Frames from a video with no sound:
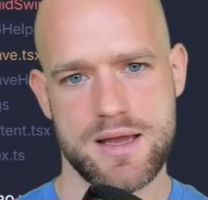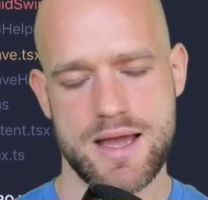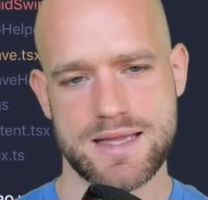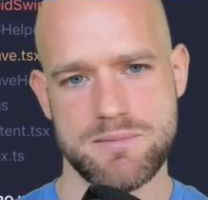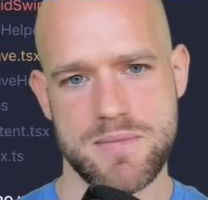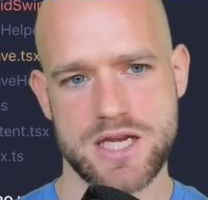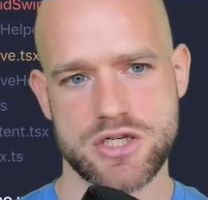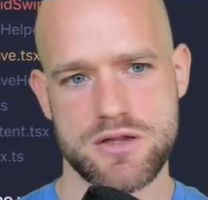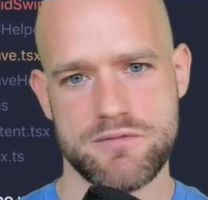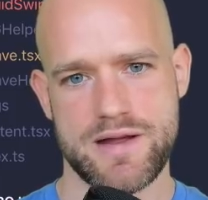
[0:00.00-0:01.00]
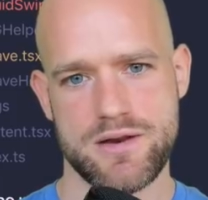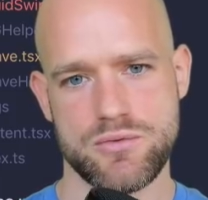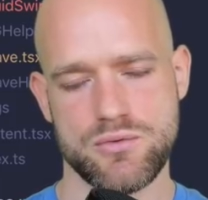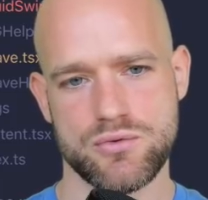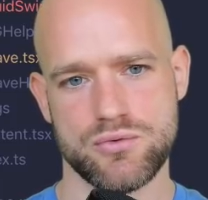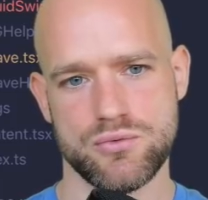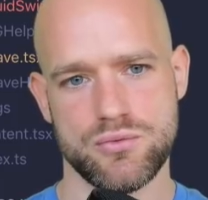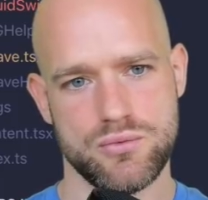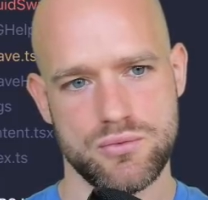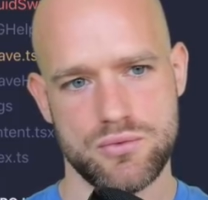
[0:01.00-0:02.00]
animation value
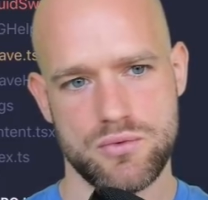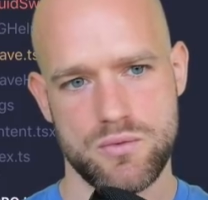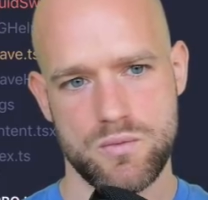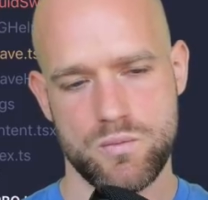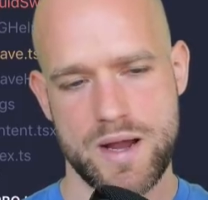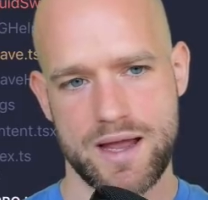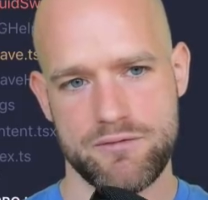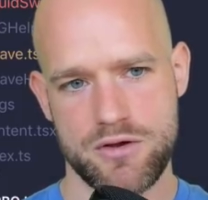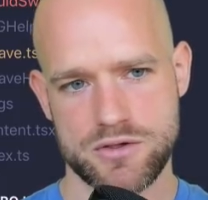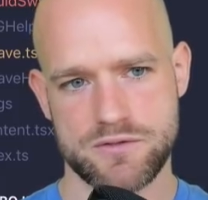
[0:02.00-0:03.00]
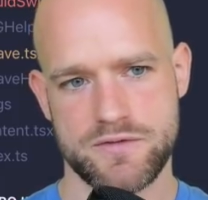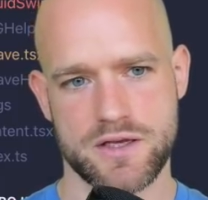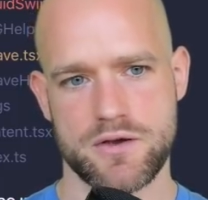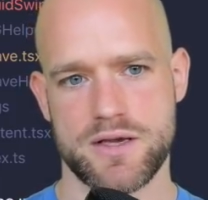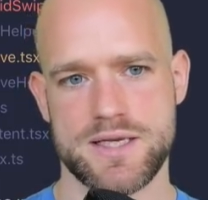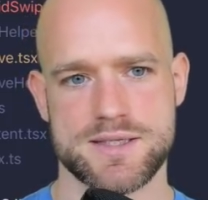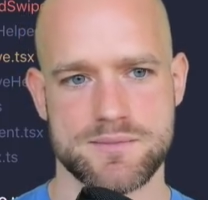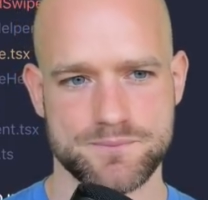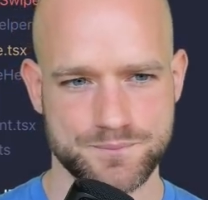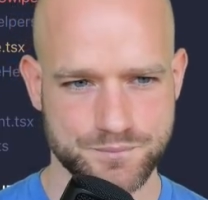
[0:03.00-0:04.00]
to wherever the finger is
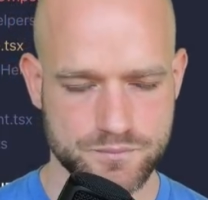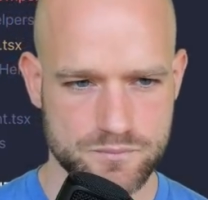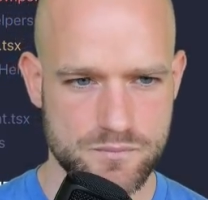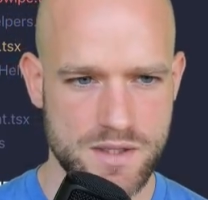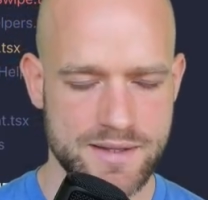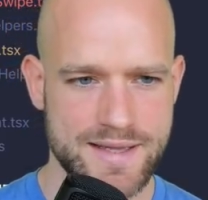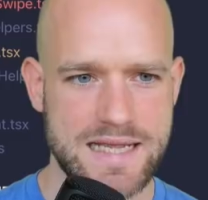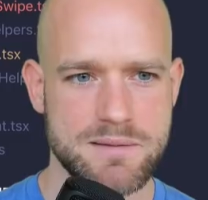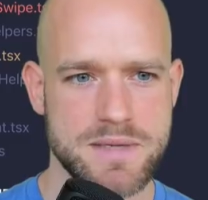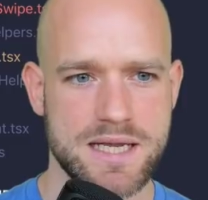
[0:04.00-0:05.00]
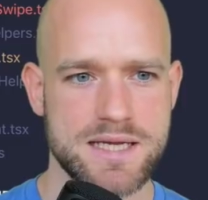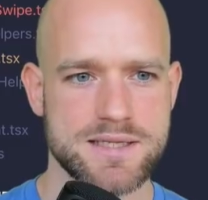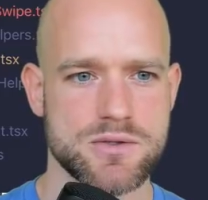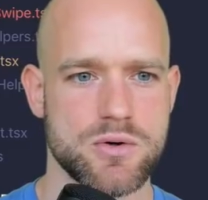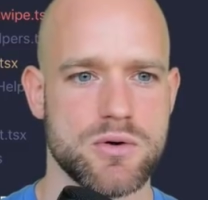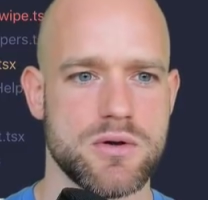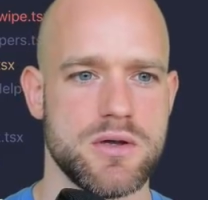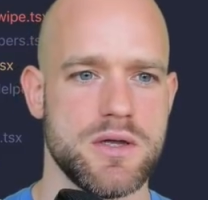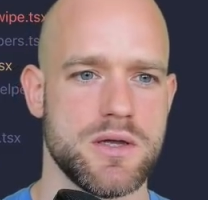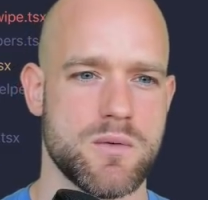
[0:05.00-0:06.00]
dynamically. So
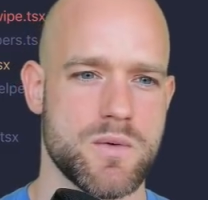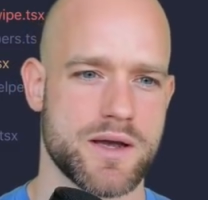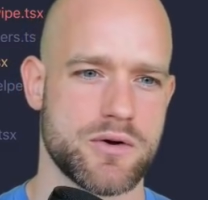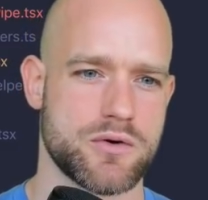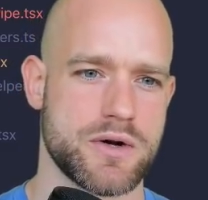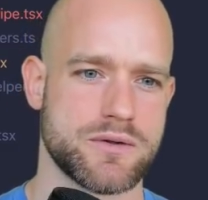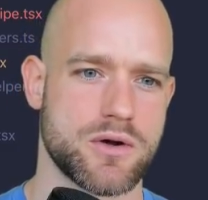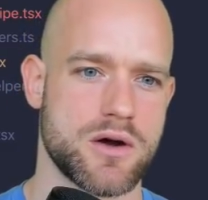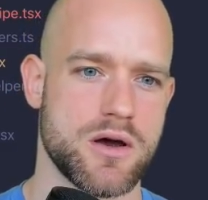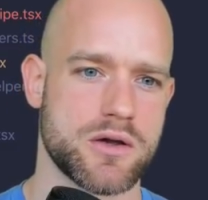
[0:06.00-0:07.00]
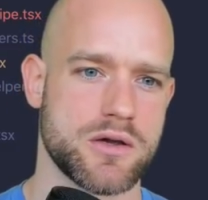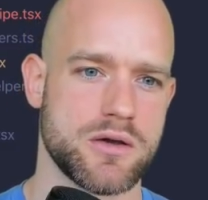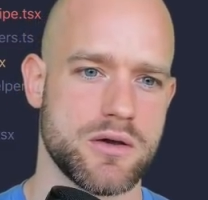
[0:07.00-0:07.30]
we're going to create a clock.